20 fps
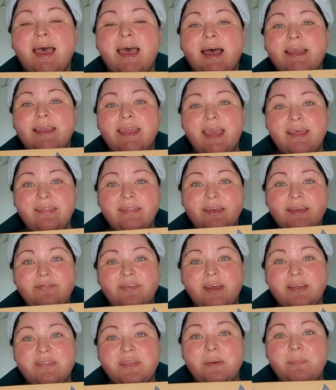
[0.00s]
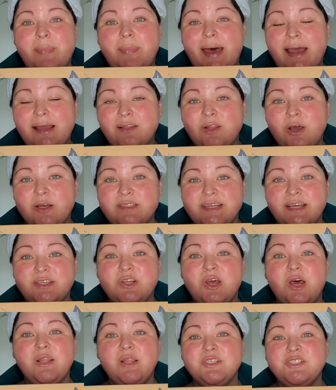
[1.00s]
Again, they've got that BacLock
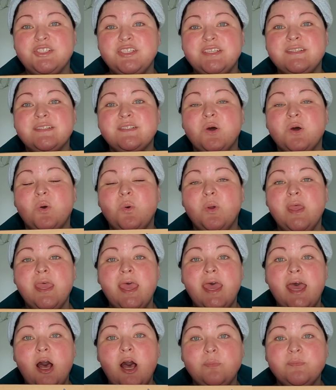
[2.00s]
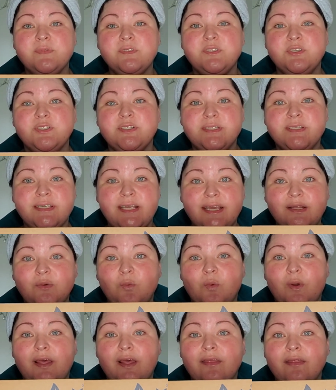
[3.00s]
technology, so helps your
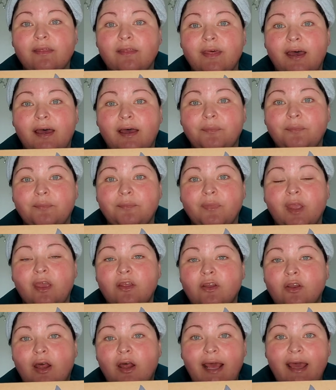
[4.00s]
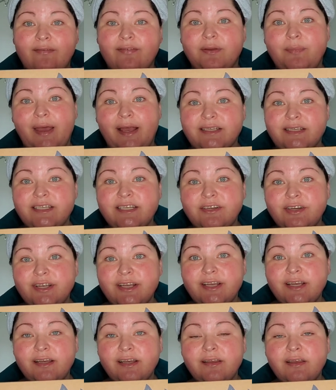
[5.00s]
skin with um, not having
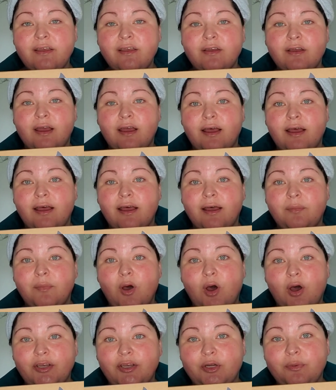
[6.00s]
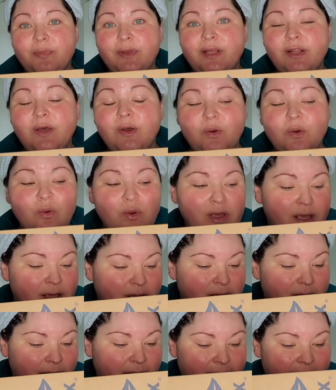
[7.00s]
bacteria um, on your pillow
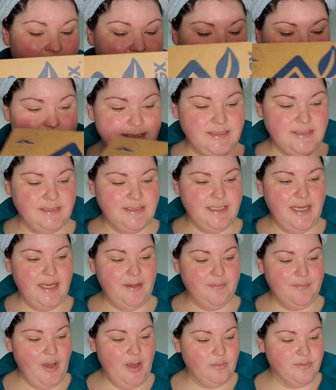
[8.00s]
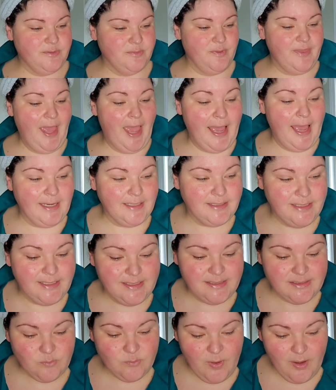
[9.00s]
and um, helps with
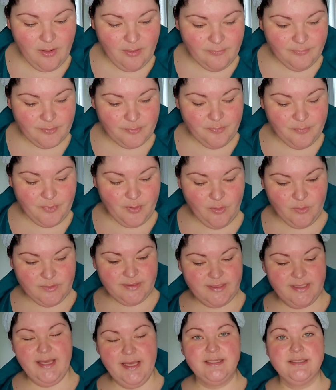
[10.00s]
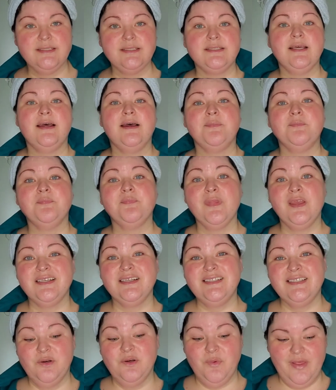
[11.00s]
acne as well for those that um,
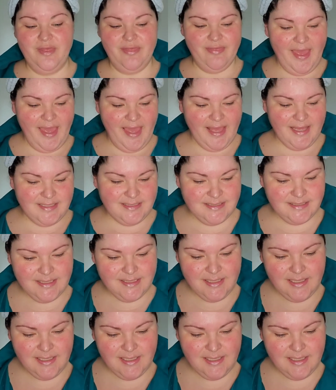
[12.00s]
deal with that.